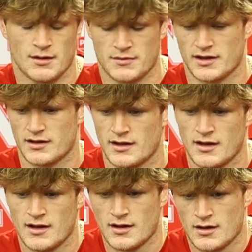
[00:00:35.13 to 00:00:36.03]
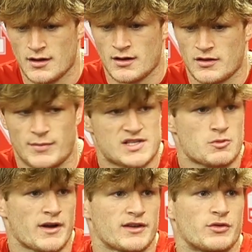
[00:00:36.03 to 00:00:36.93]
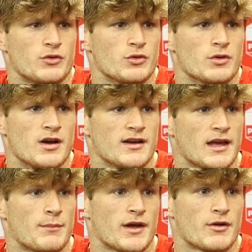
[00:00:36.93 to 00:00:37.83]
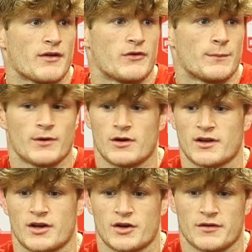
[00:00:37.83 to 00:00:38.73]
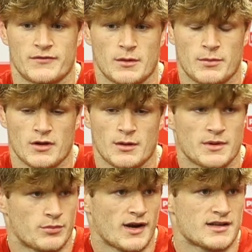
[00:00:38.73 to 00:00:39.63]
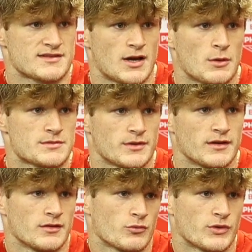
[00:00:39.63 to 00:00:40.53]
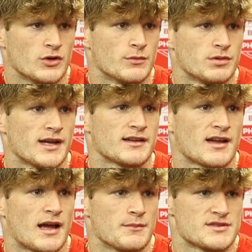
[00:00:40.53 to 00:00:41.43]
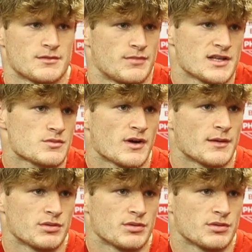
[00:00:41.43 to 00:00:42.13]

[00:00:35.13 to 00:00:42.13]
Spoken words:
I mean, the best way to get better at football and get good at football, I mean, practice helps, but real playing time is the best way.